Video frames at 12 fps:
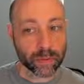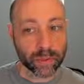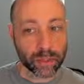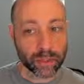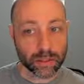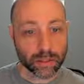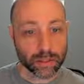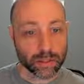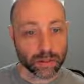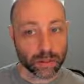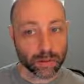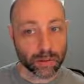but let's just
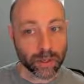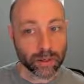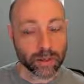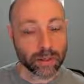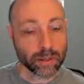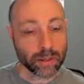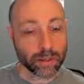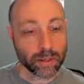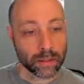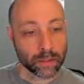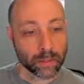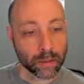start with
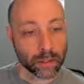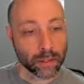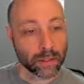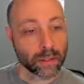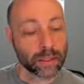this one.